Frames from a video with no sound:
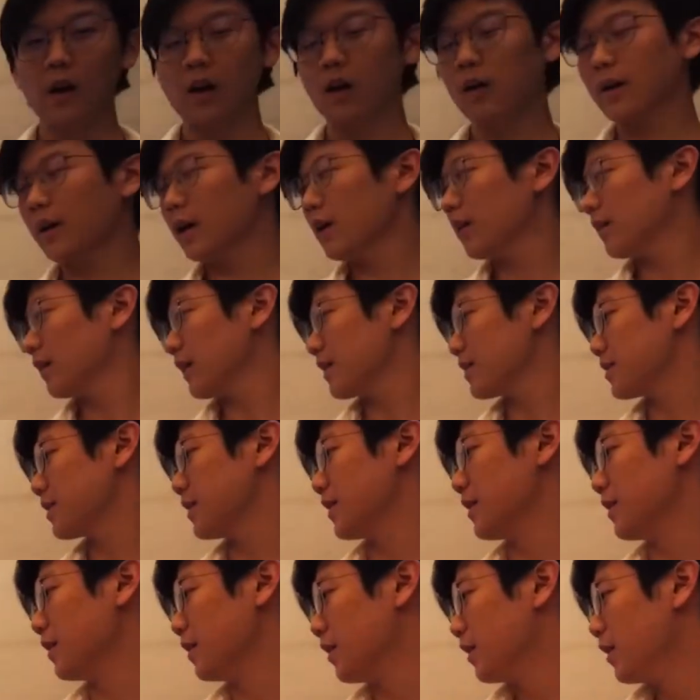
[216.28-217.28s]
Okay, let's
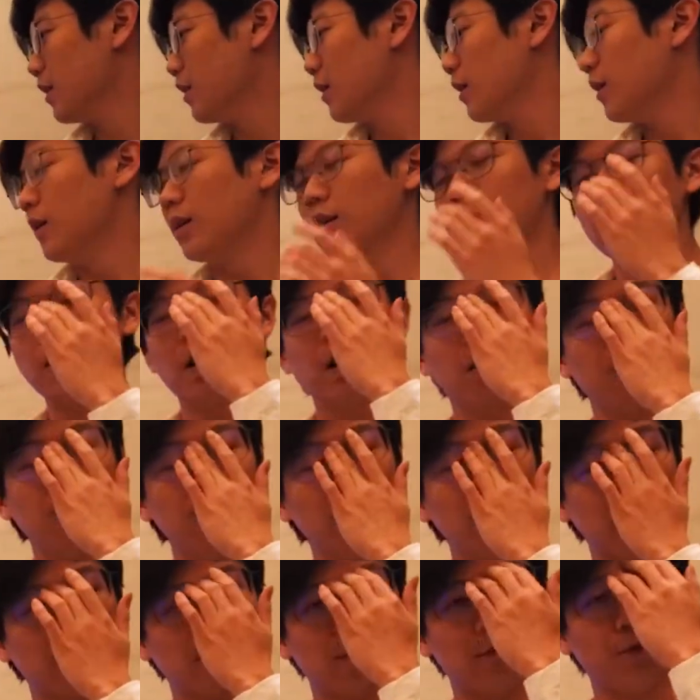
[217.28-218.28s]
see. Now
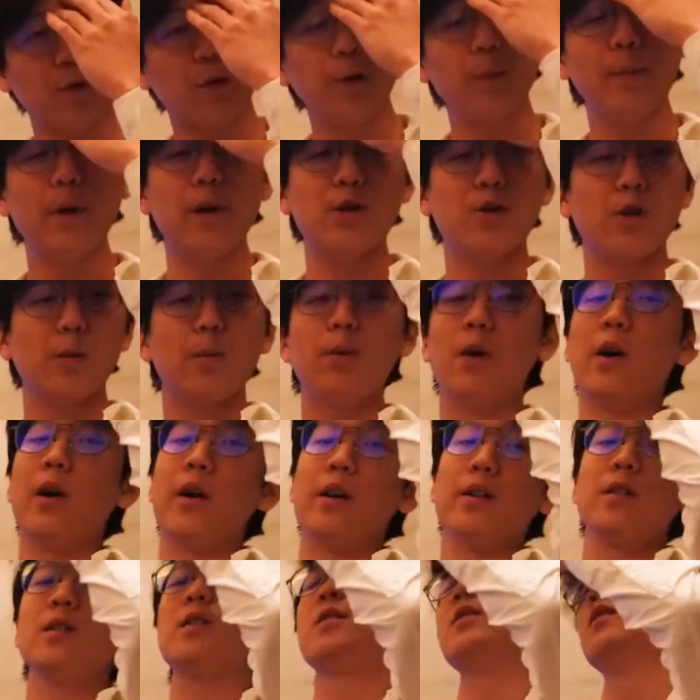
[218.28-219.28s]
we have 4 major
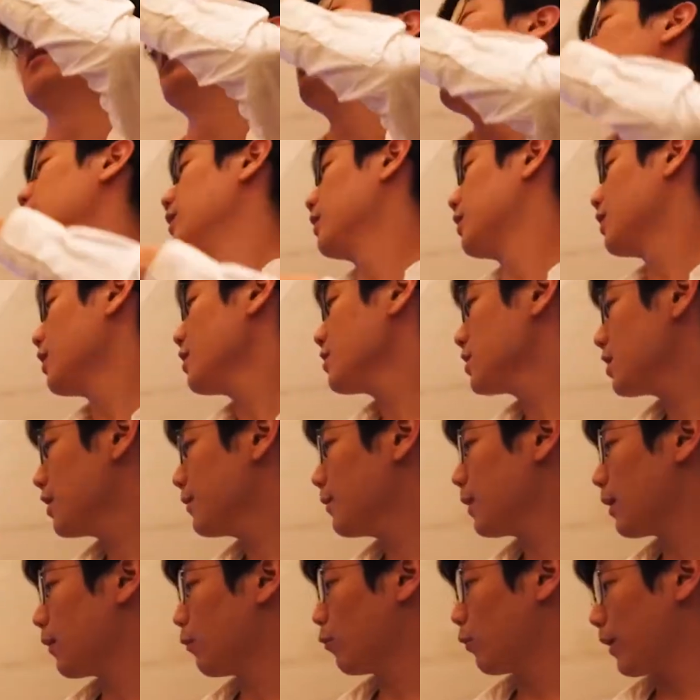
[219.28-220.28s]
parts. The
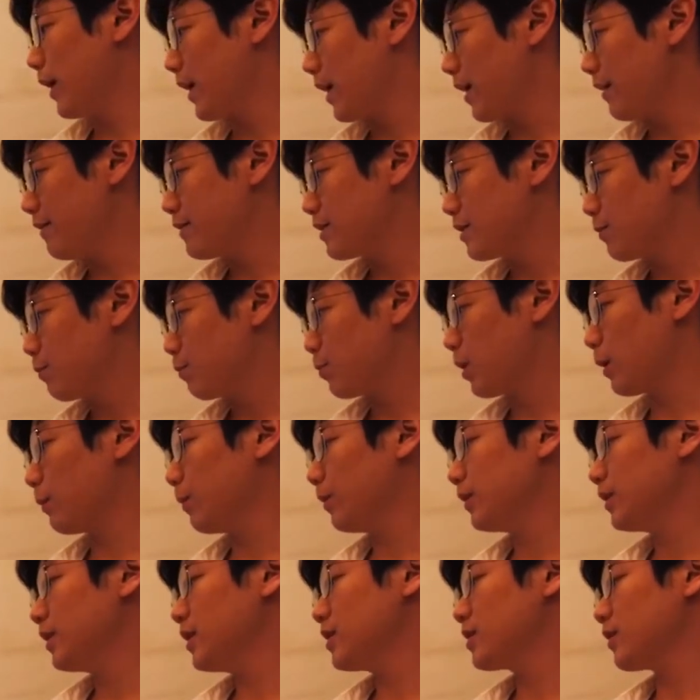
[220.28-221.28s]
concept of waves,
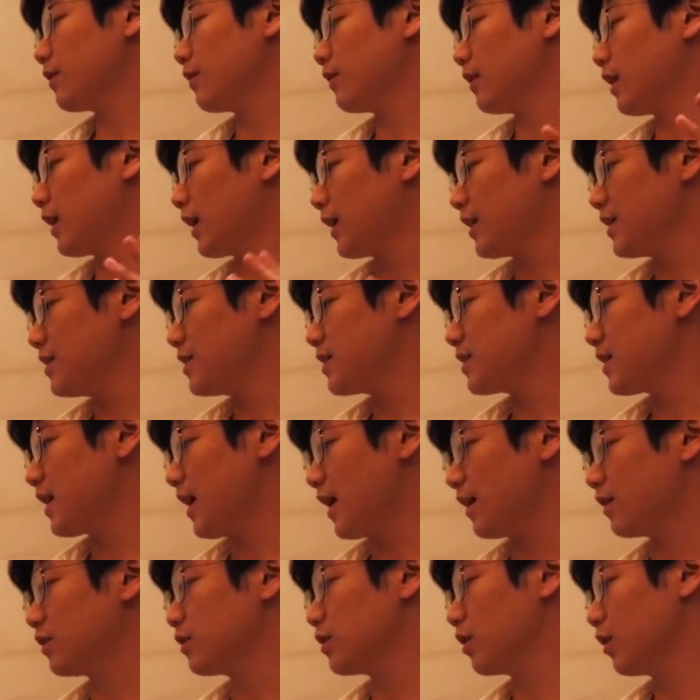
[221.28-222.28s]
properties of lights,
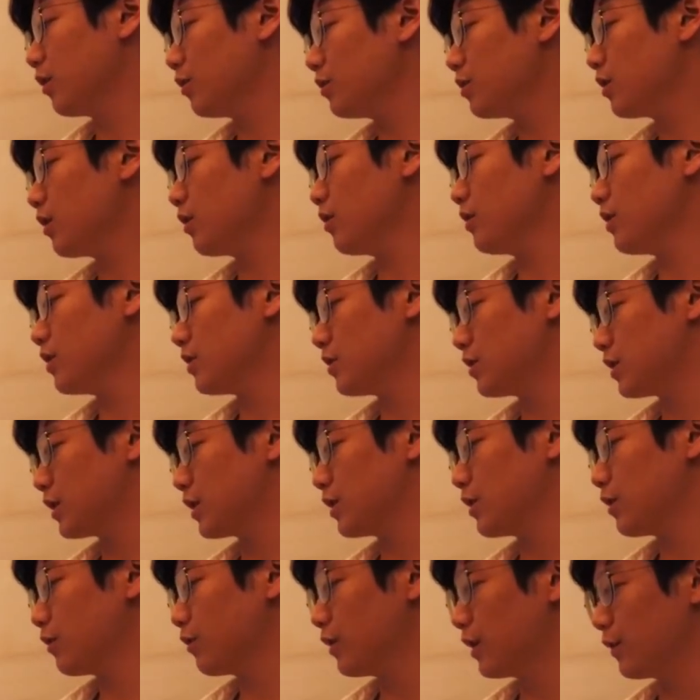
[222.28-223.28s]
and total
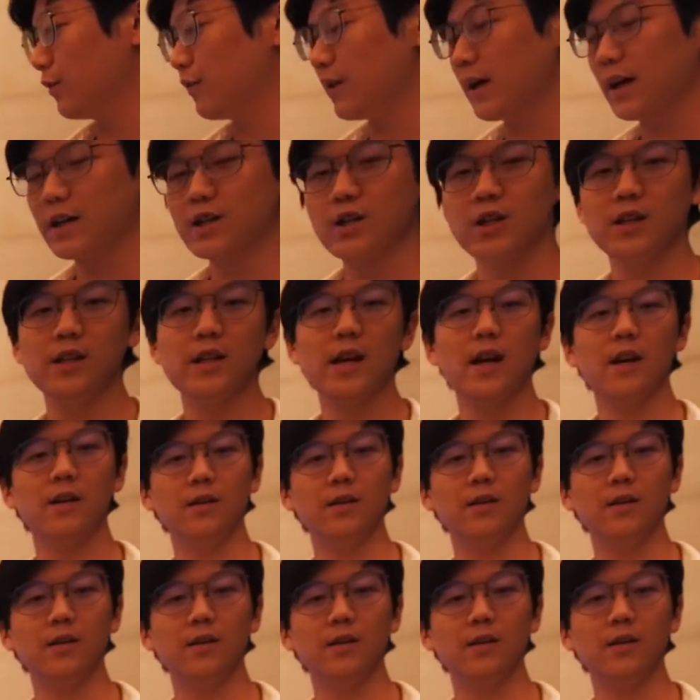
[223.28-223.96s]
internal reflection